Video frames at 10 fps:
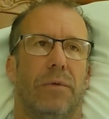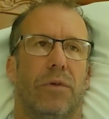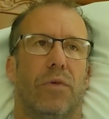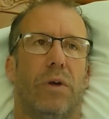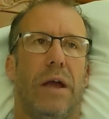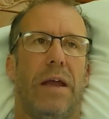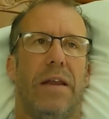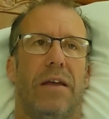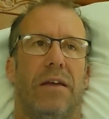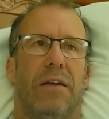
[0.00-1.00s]

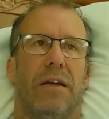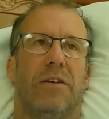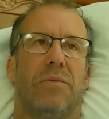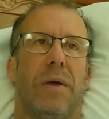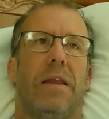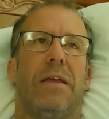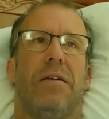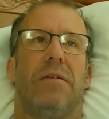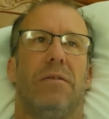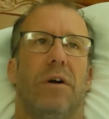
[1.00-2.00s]
creating as
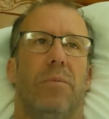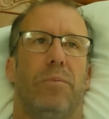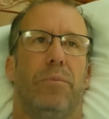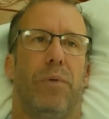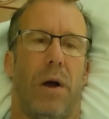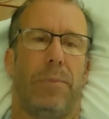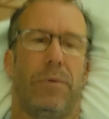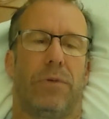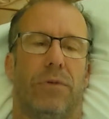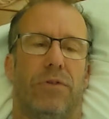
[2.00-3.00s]
many abrupt
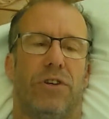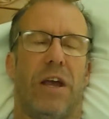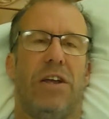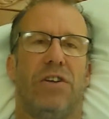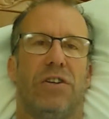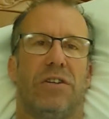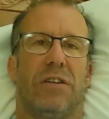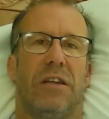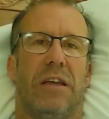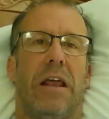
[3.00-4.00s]
changes in
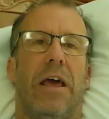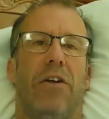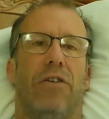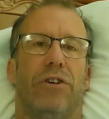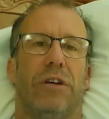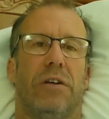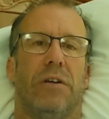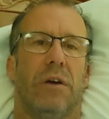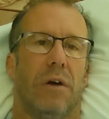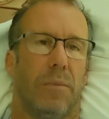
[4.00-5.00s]
energy,
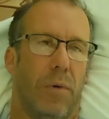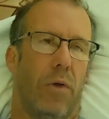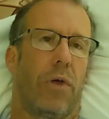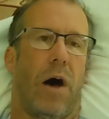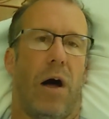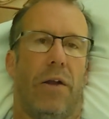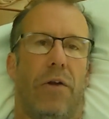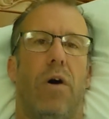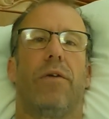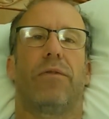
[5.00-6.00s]
both on and
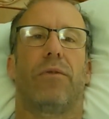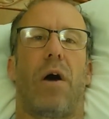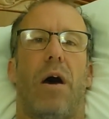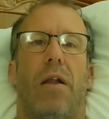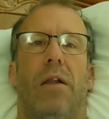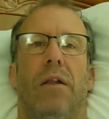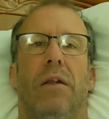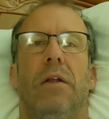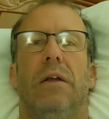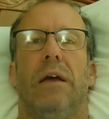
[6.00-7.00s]
off throttle.
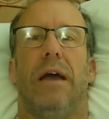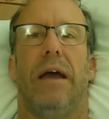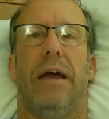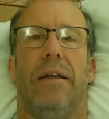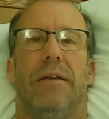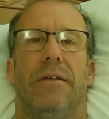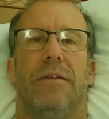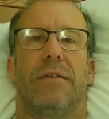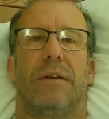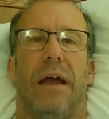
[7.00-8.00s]
And
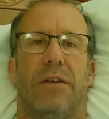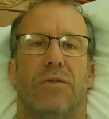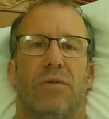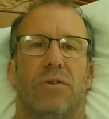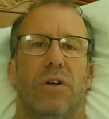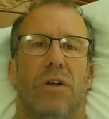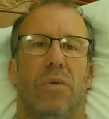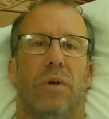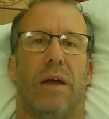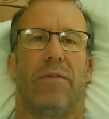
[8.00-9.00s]
as a result,
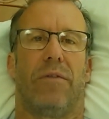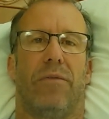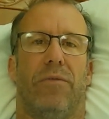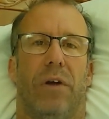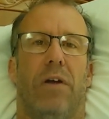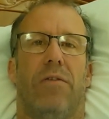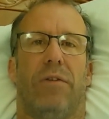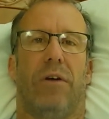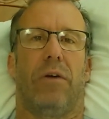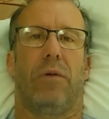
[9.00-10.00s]
we have a very,
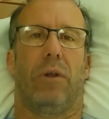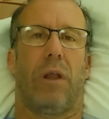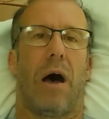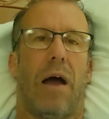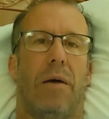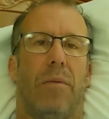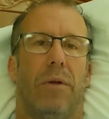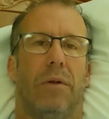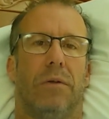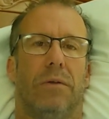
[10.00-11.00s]
very
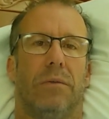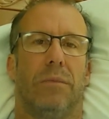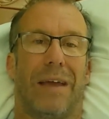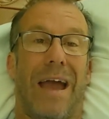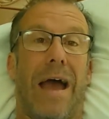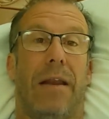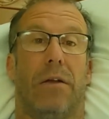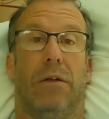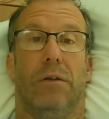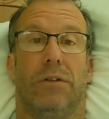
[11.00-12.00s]
reliable
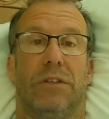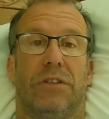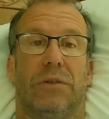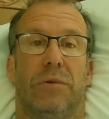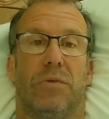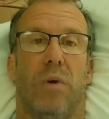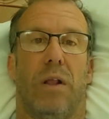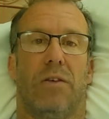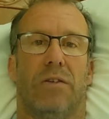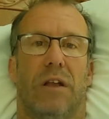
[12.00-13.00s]
mechanical system as
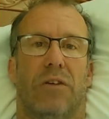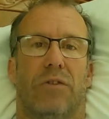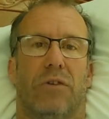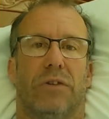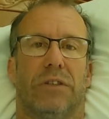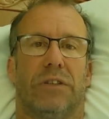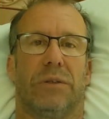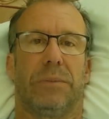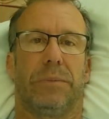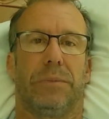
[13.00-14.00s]
well as electrical system.